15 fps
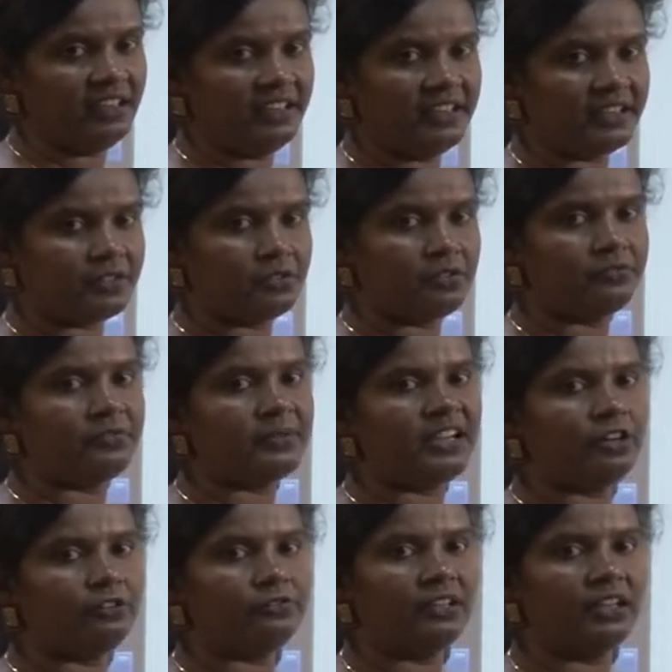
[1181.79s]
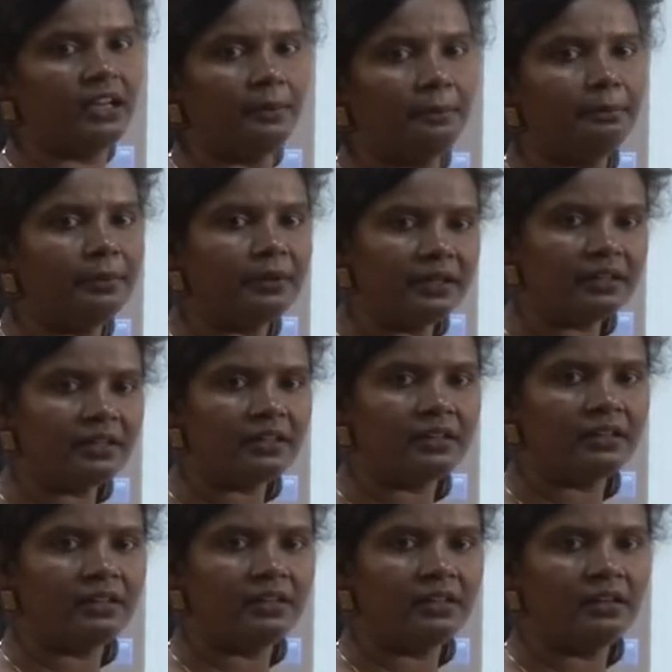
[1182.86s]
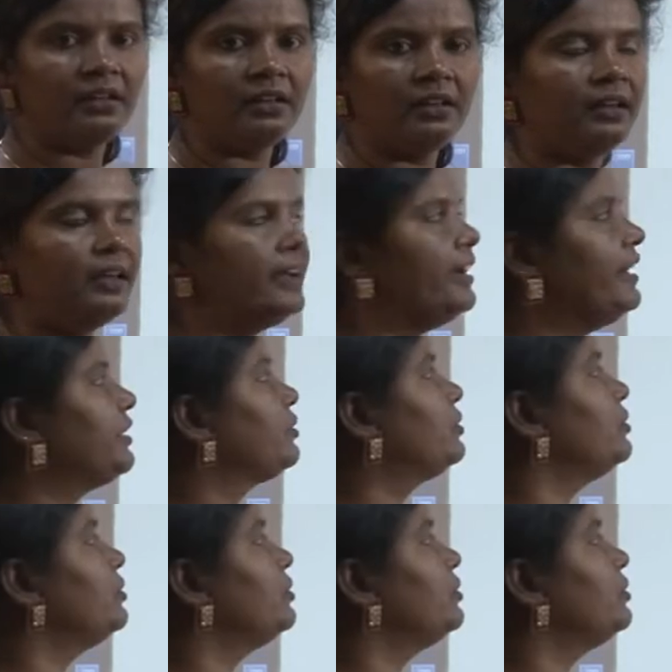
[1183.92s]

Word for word: it could be of a lumber, it